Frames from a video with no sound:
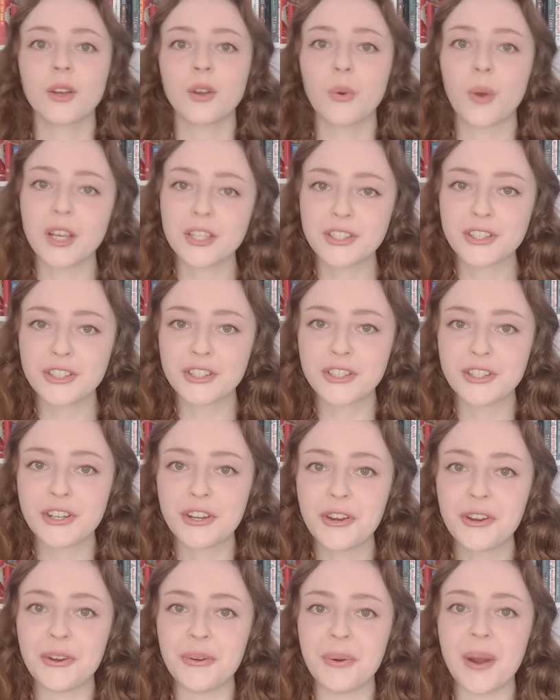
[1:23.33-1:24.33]
Question
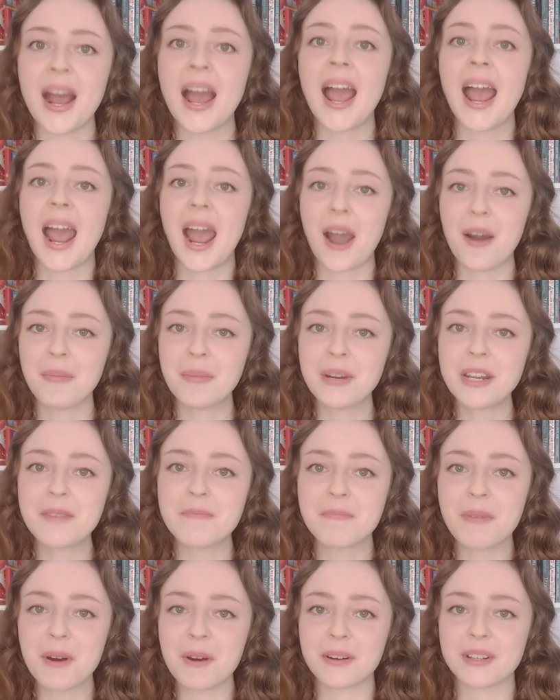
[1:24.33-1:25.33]
2. How many
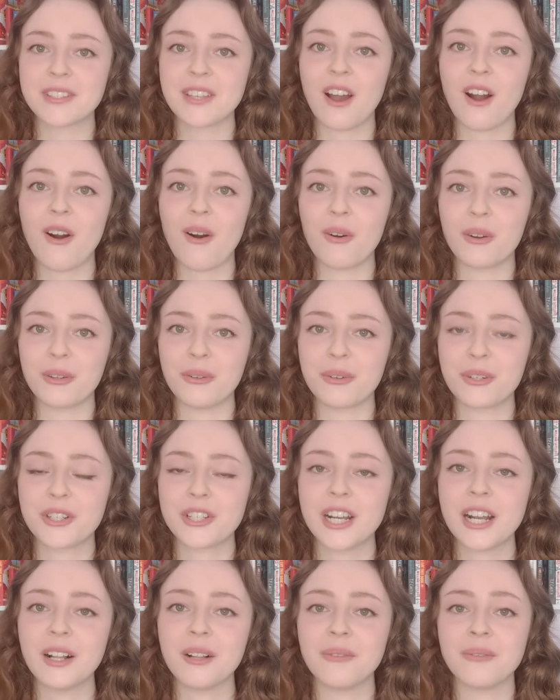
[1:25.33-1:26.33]
books are on your
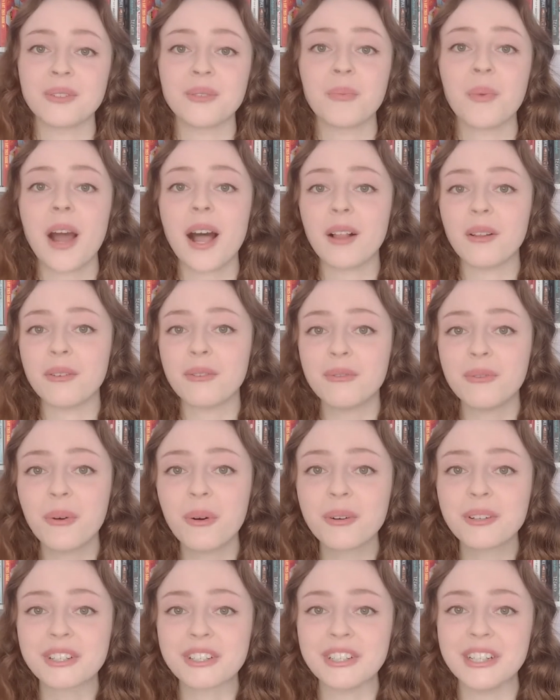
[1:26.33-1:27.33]
shelves? Well,
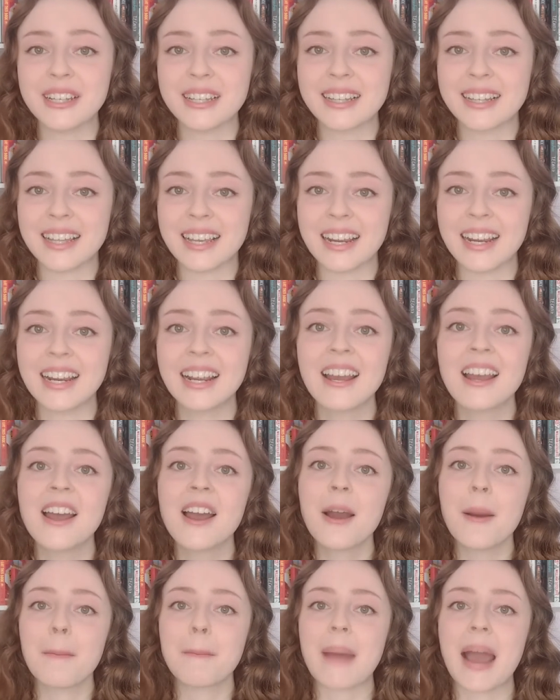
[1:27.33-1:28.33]
fortunately,
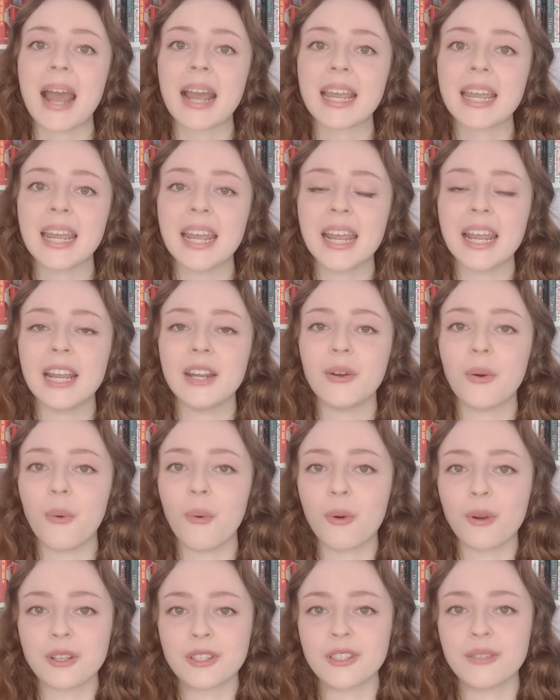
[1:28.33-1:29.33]
back in
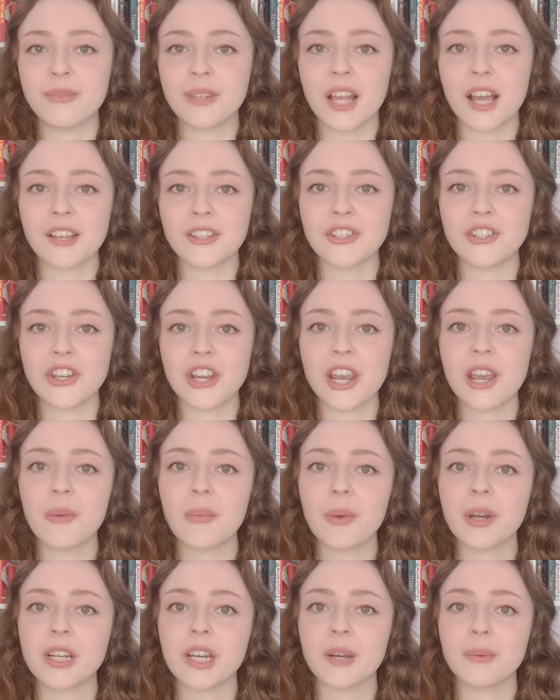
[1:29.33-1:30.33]
August of last year,
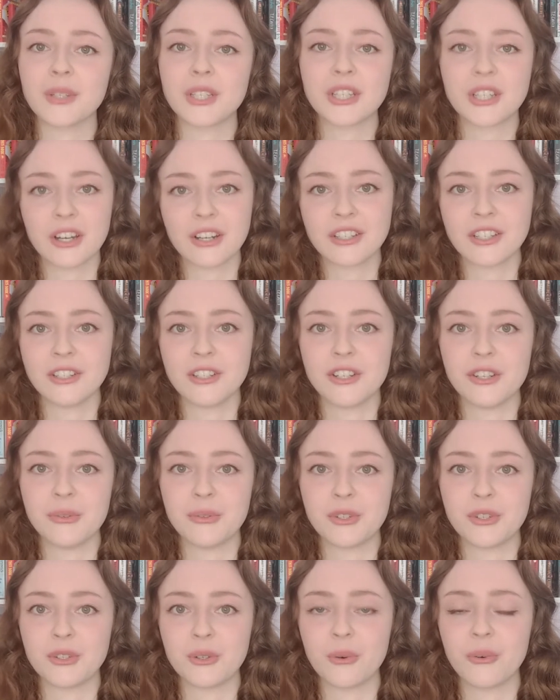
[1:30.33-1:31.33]
when I was starting to
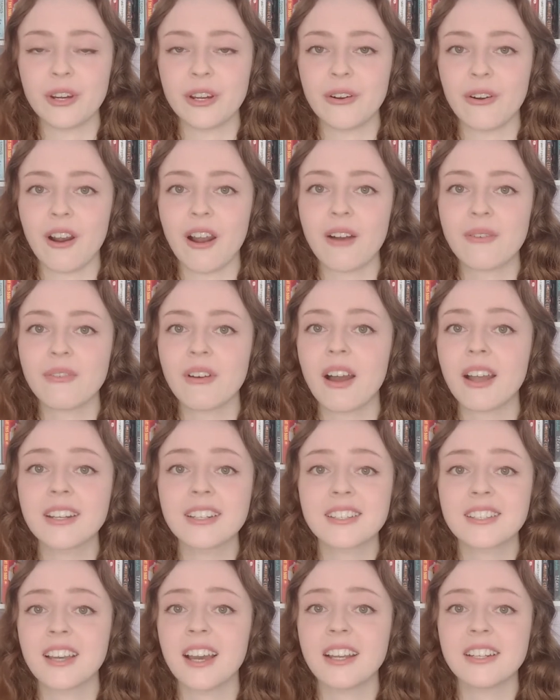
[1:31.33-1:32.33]
use Storygraph, I
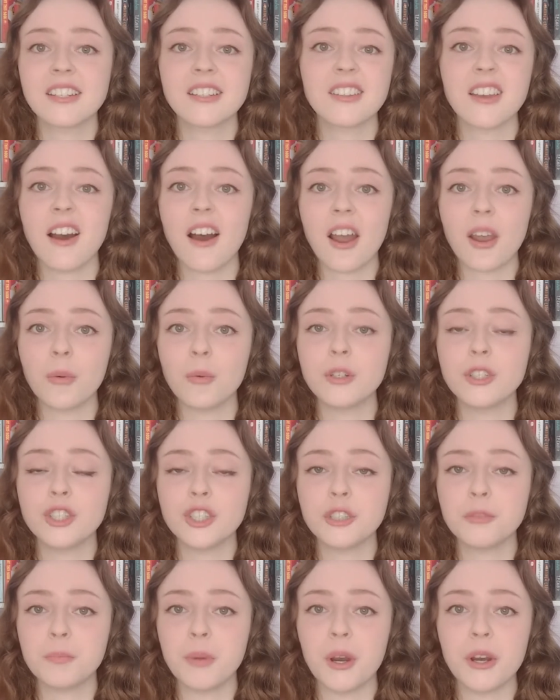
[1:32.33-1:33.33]
decided that I would
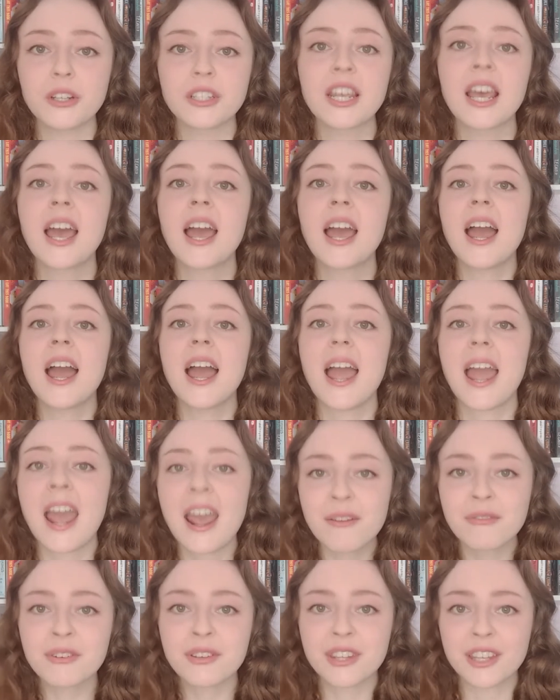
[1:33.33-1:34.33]
just put
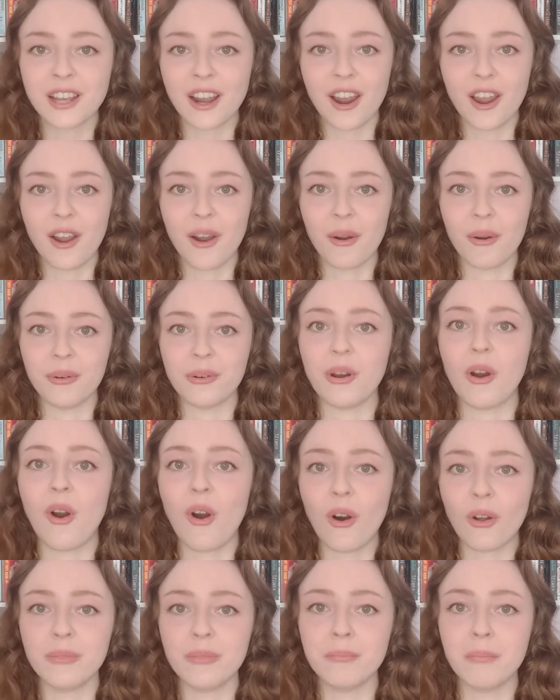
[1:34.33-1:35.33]
everything I own
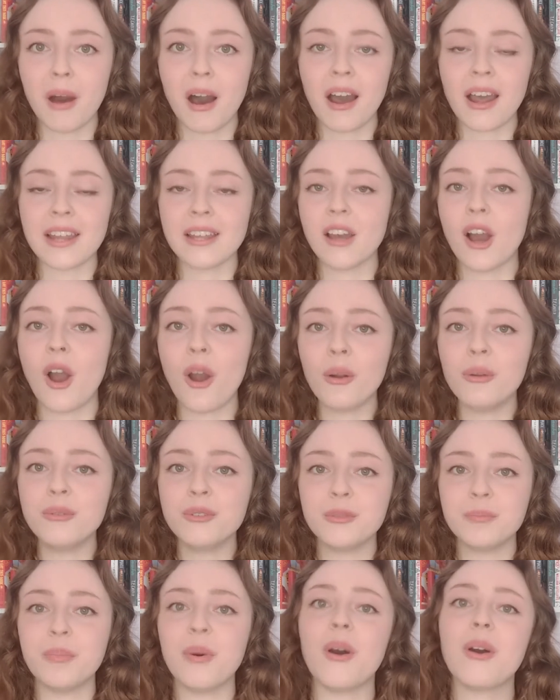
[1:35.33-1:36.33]
on my
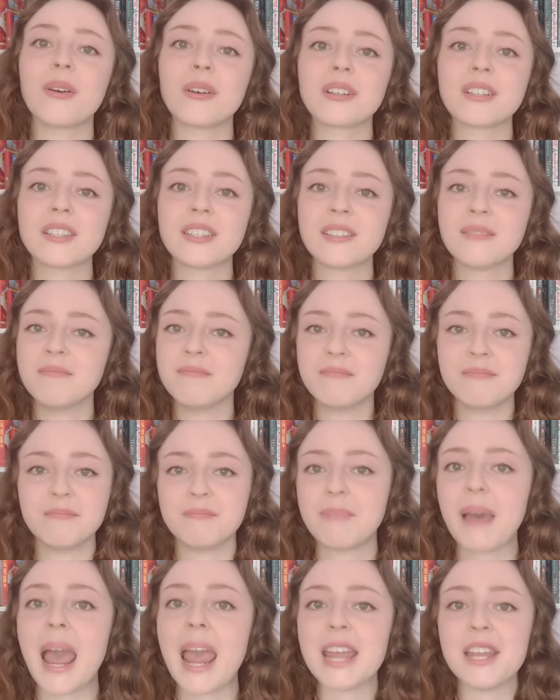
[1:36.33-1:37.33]
owned books
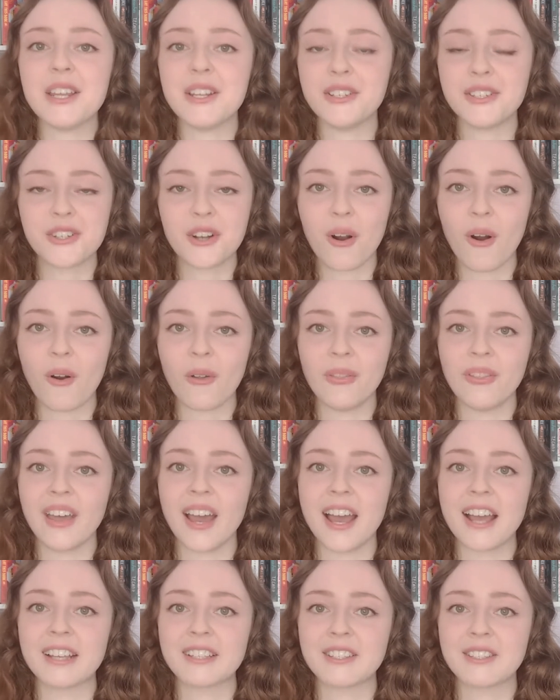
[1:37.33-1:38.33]
page on
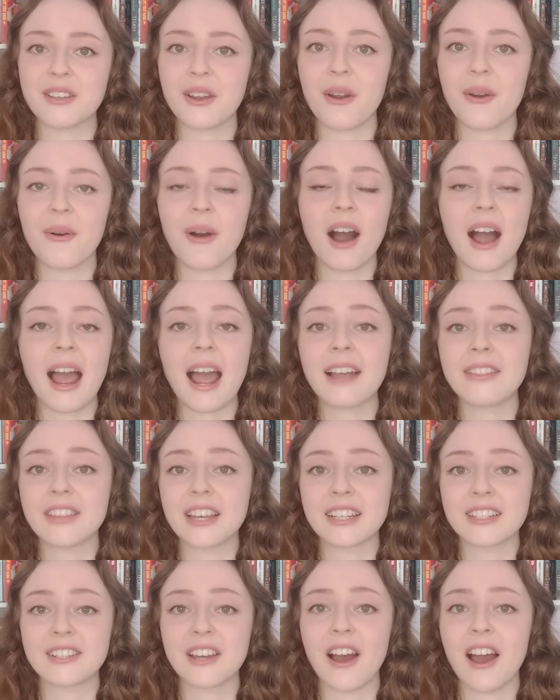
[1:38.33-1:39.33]
there. So at
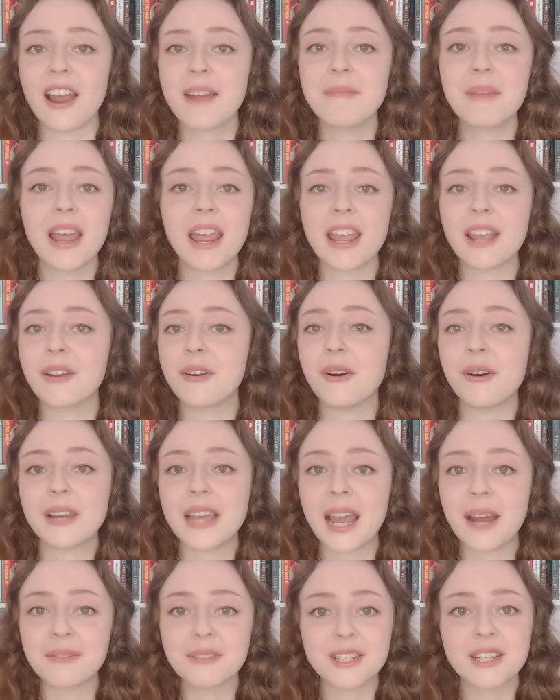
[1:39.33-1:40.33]
that time, it got
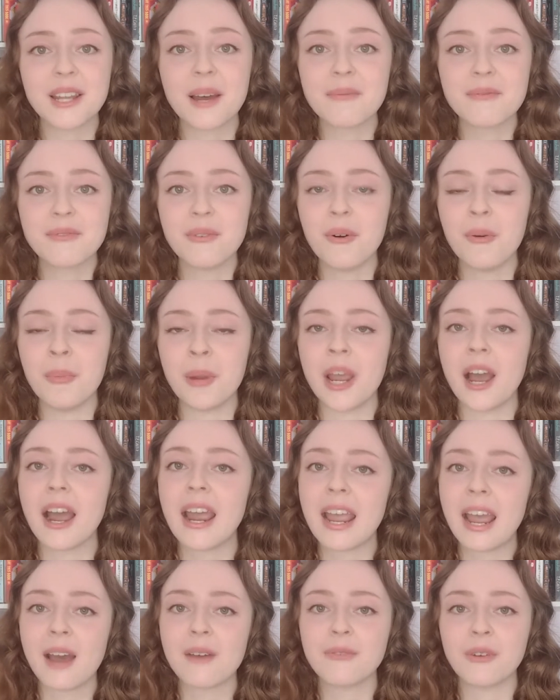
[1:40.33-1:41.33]
counted up for me. I
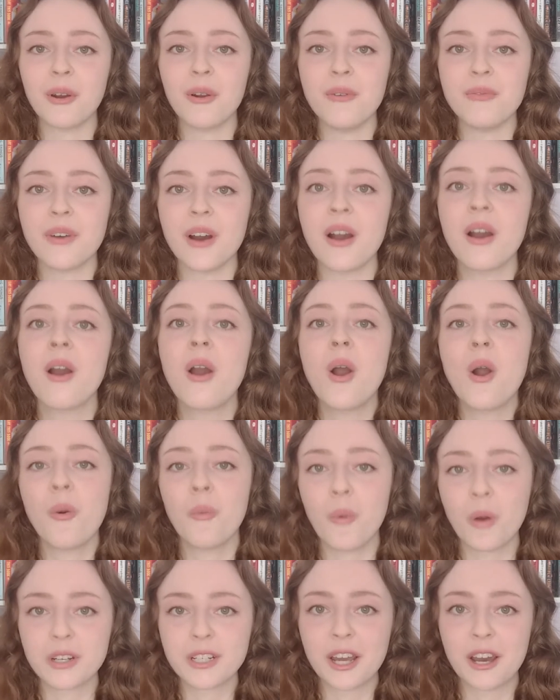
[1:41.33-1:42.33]
have over
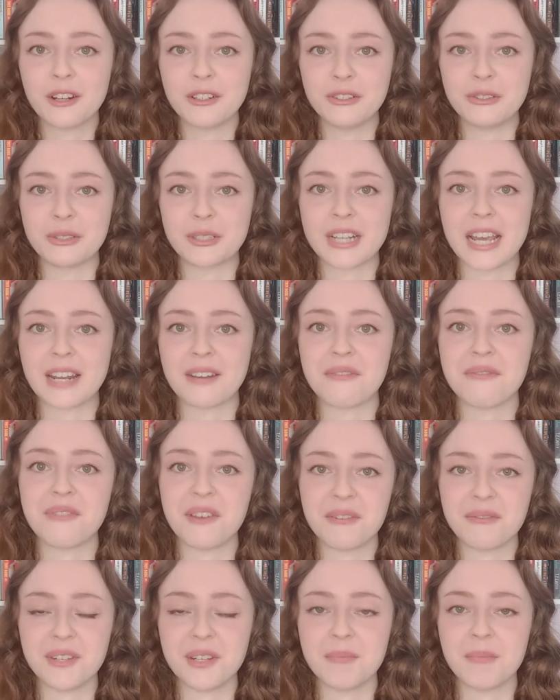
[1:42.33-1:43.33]

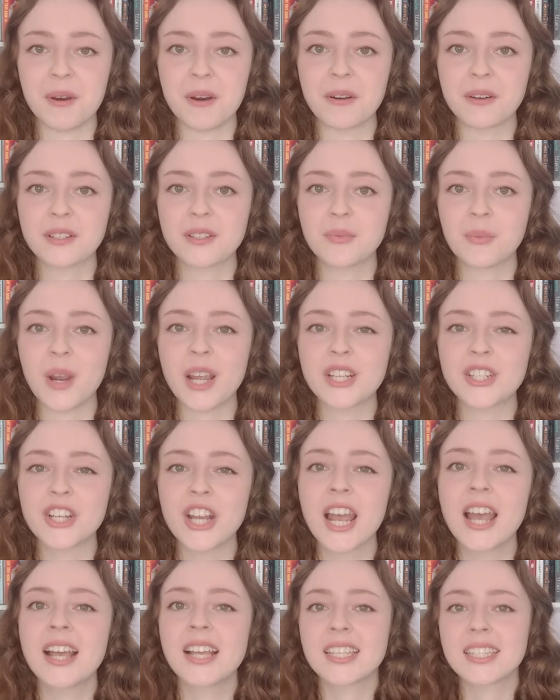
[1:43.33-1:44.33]
150 books,
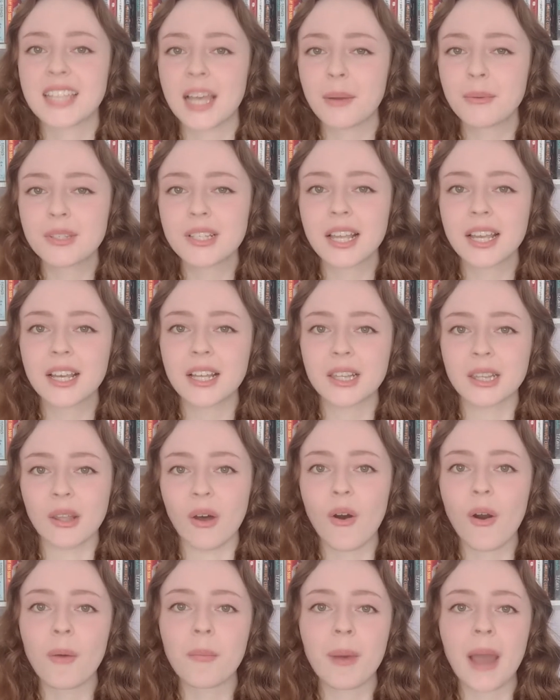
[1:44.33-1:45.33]
which sounds like a
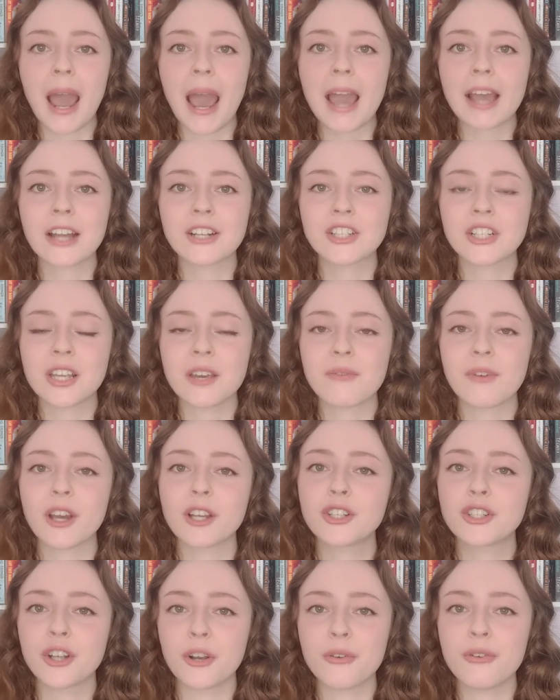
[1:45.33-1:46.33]
lot, but actually if I
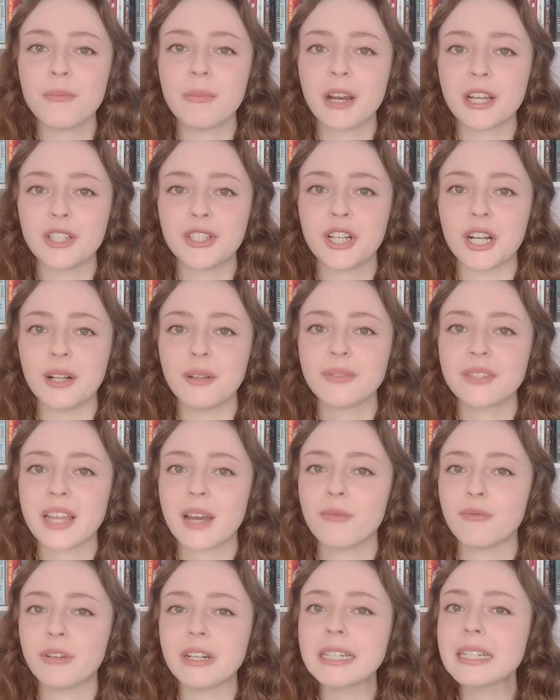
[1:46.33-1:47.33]
show you my shelves,
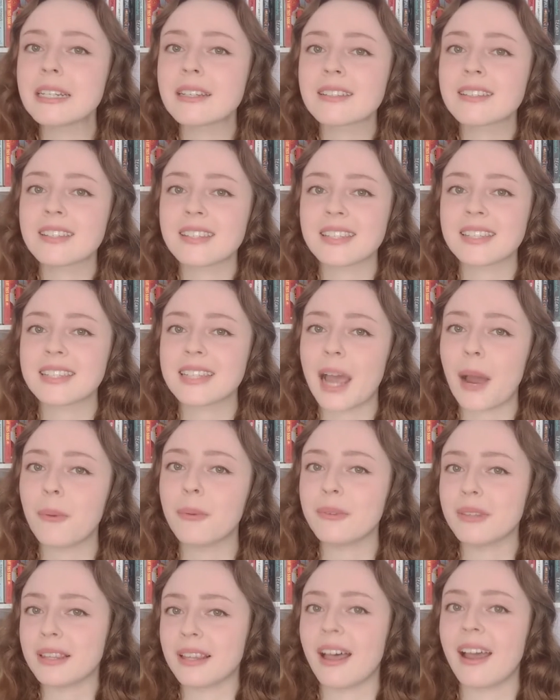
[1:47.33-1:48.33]
that really doesn't
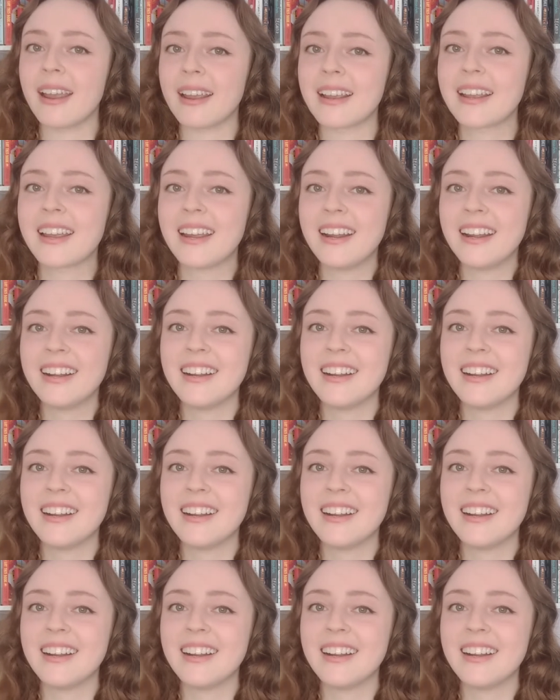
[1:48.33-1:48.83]
sound like